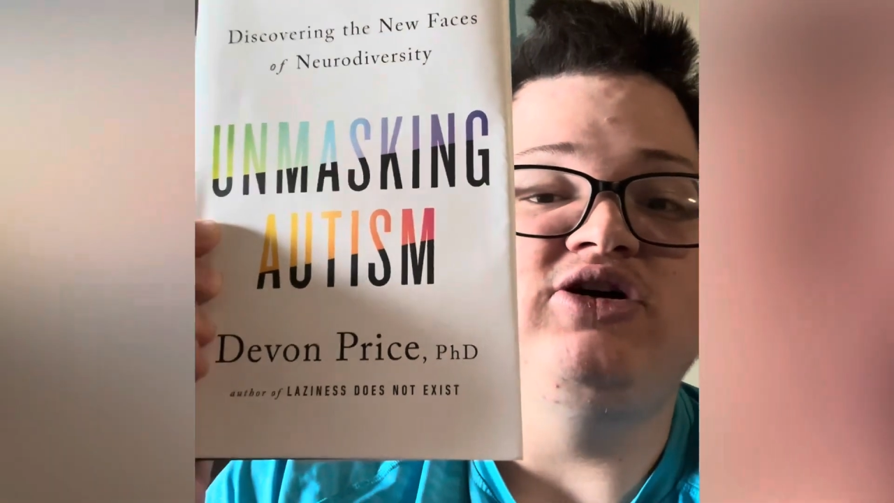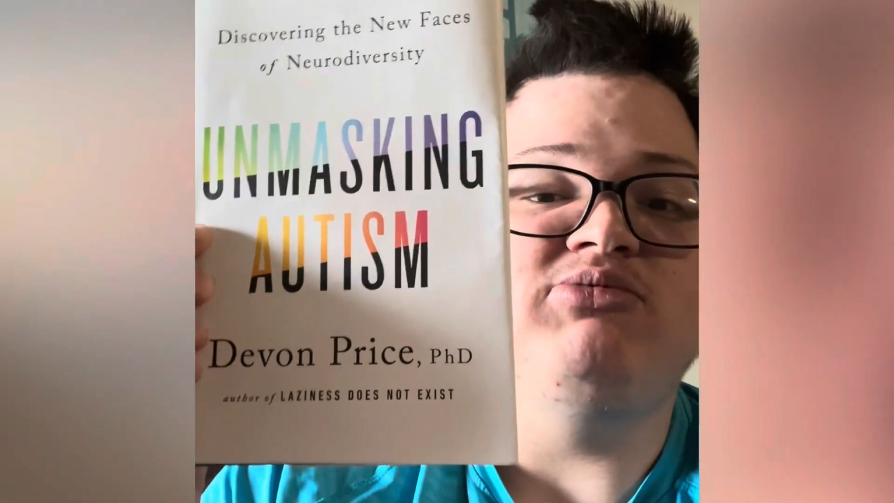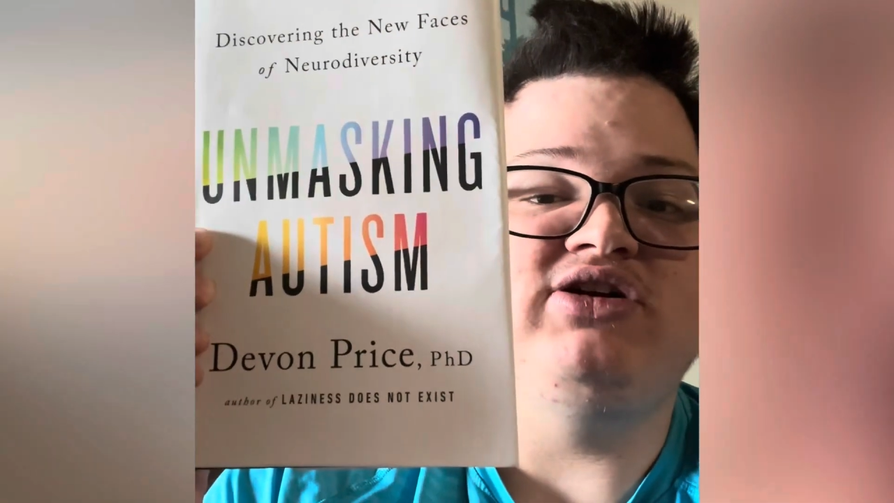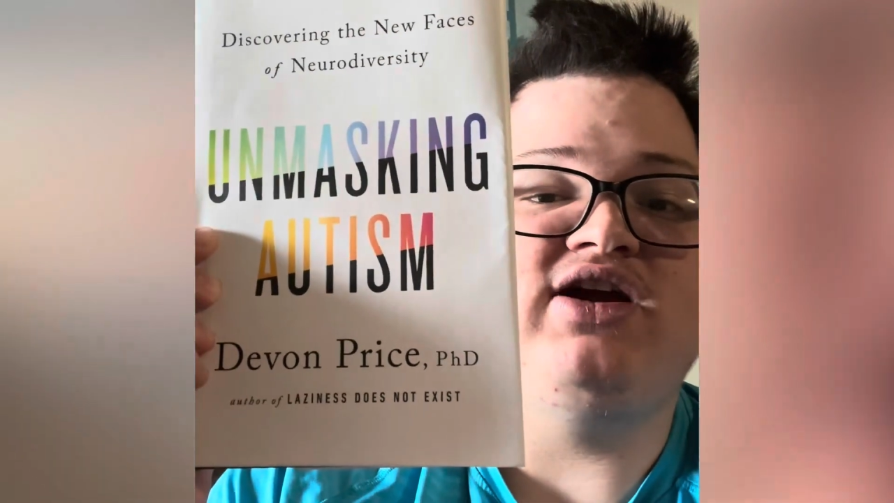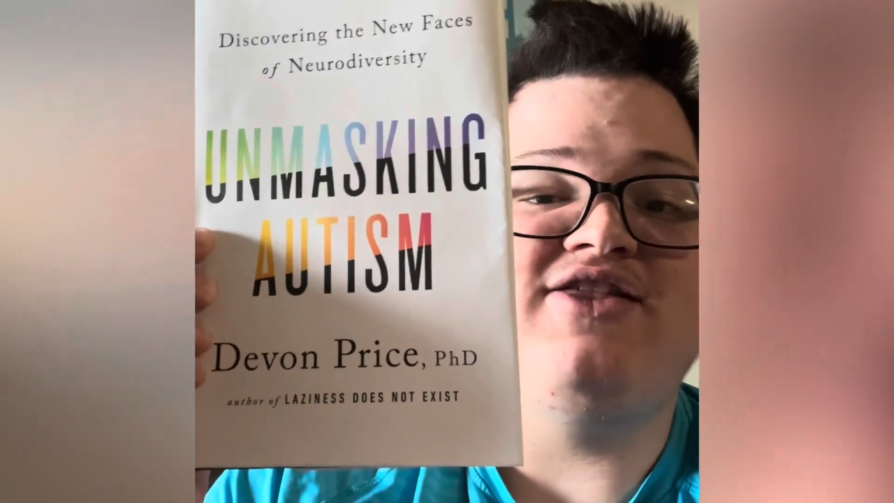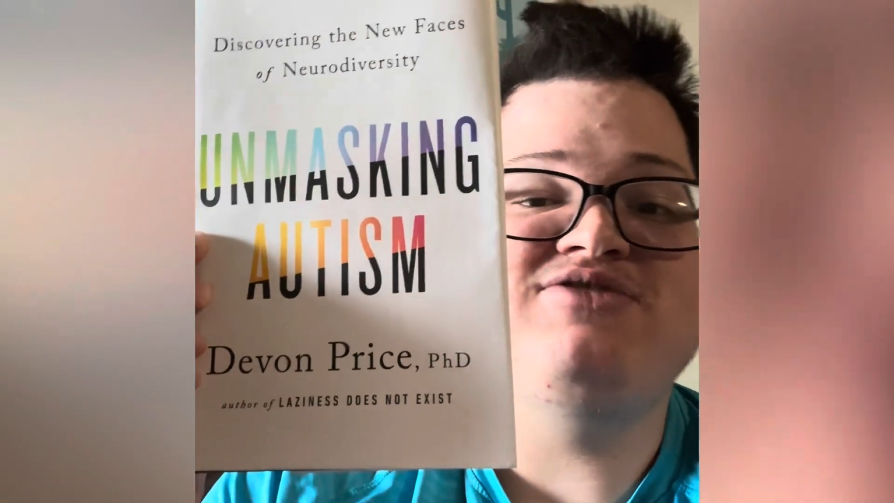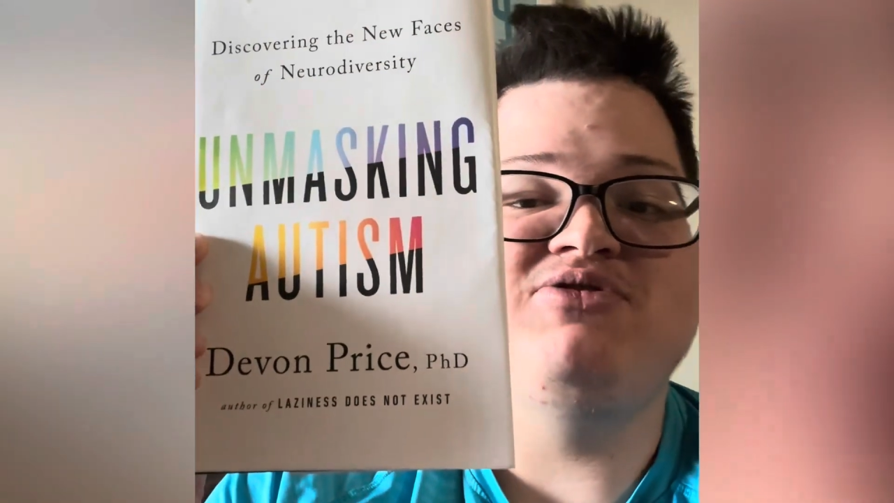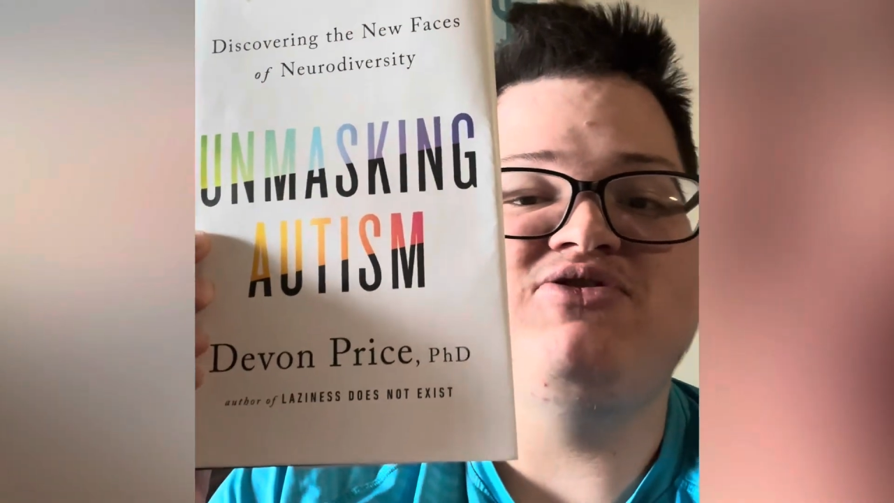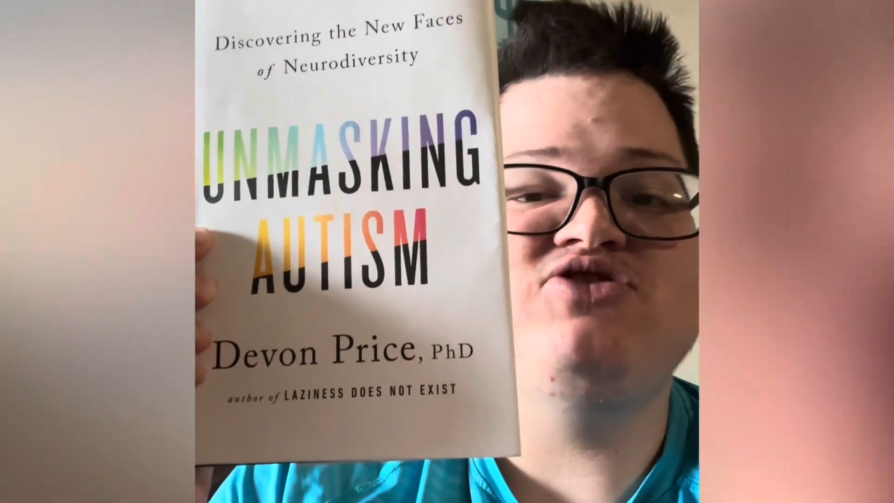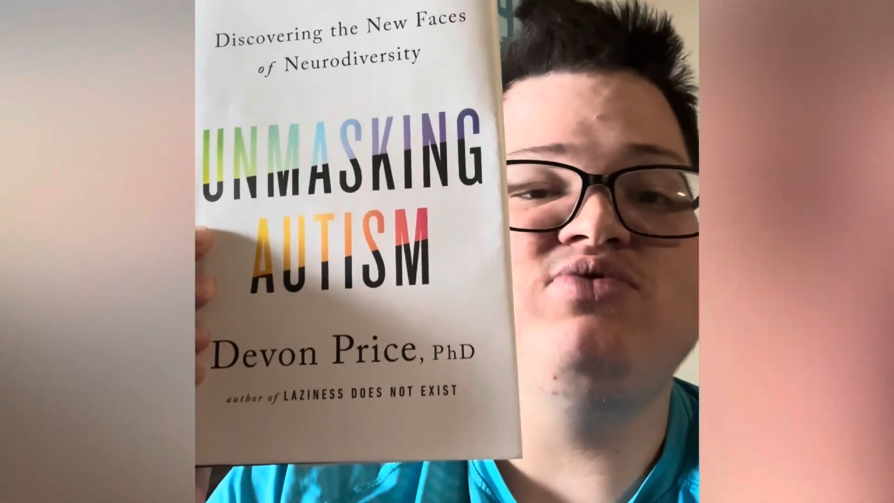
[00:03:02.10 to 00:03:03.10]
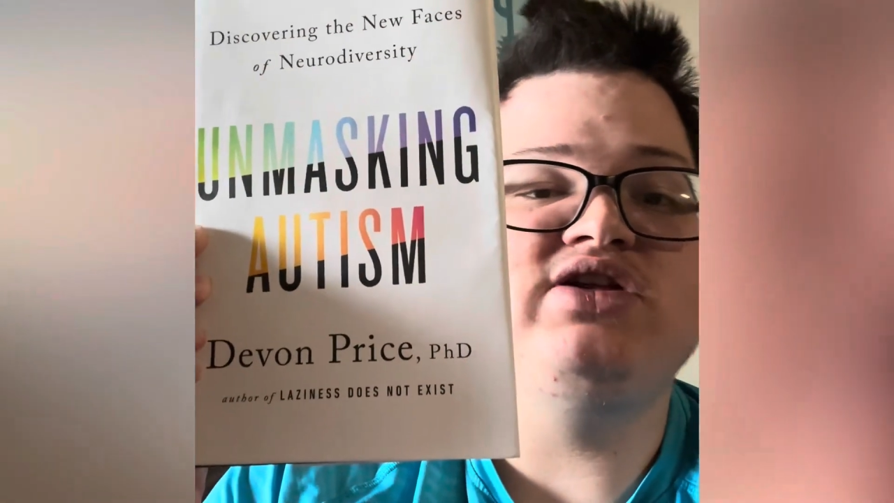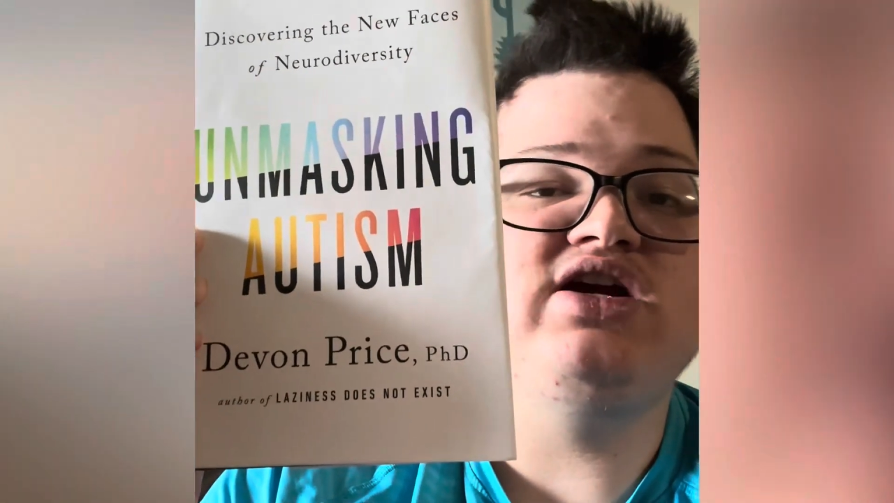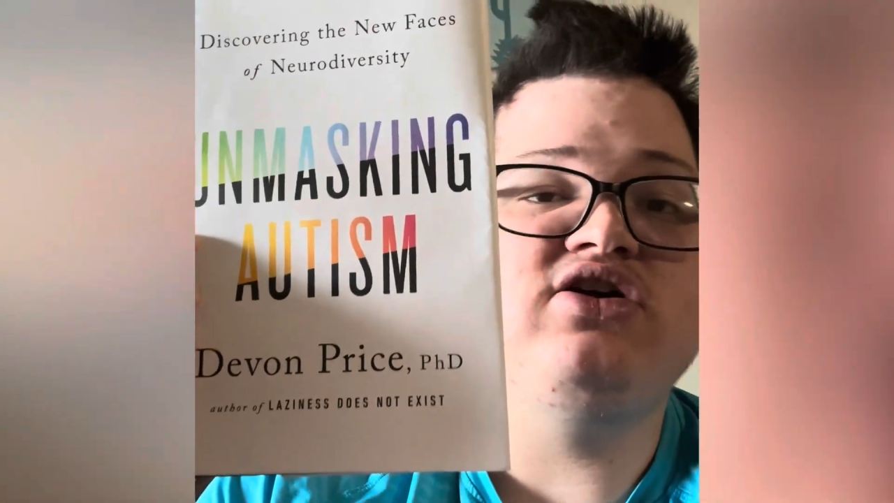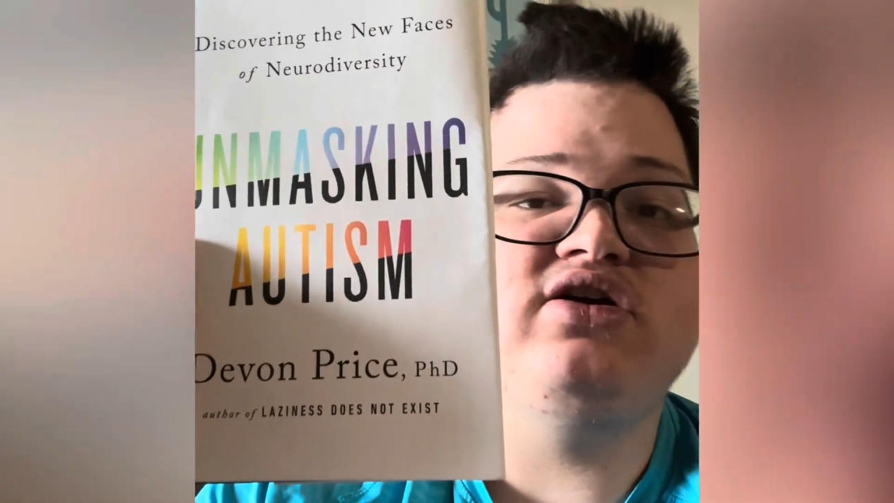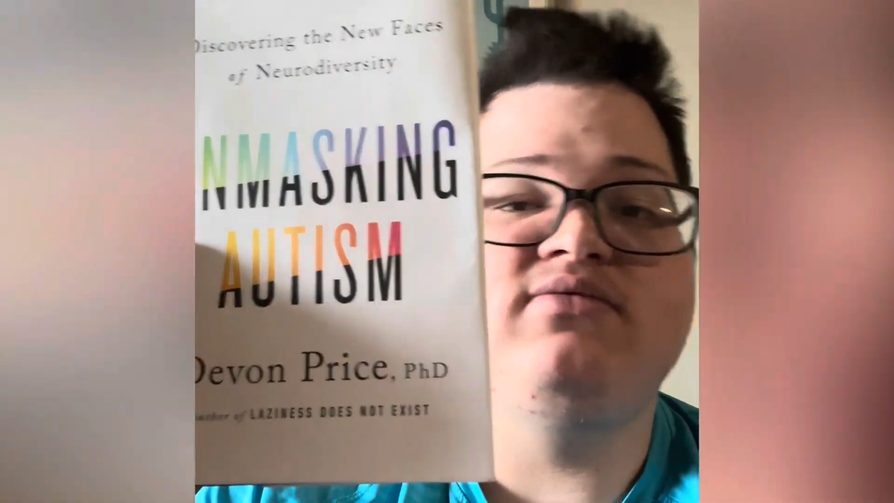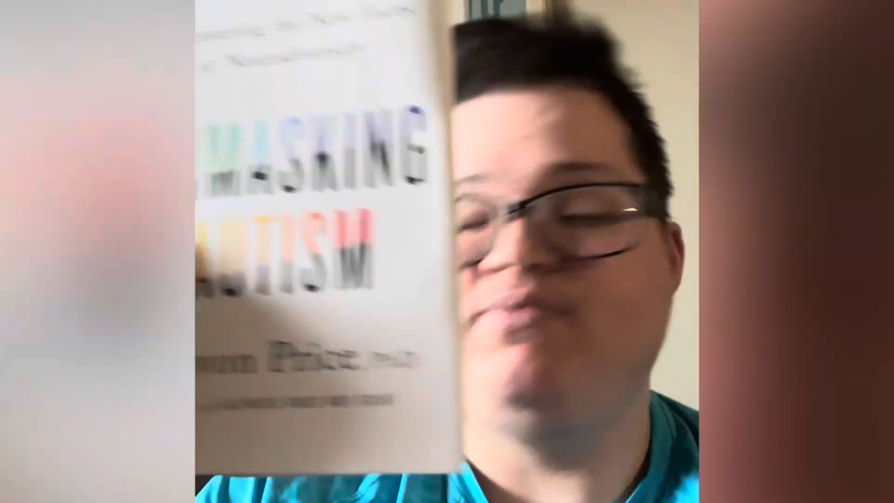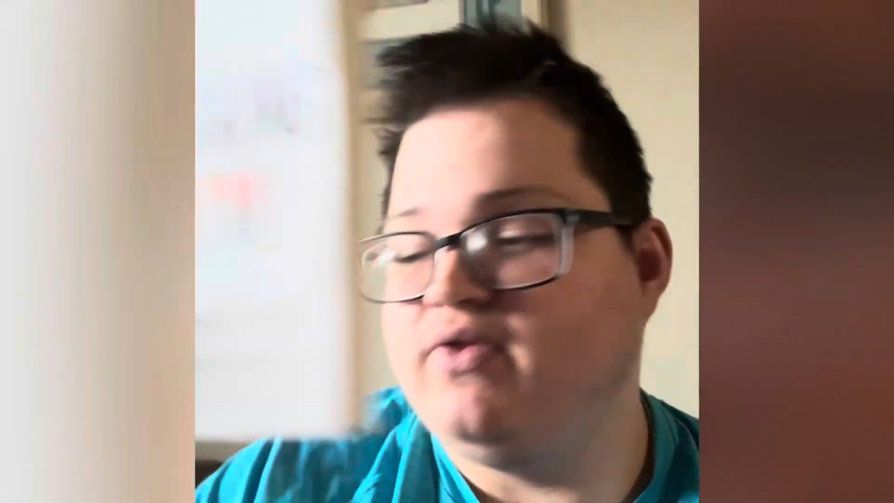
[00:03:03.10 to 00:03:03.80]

But yeah, this book was really good.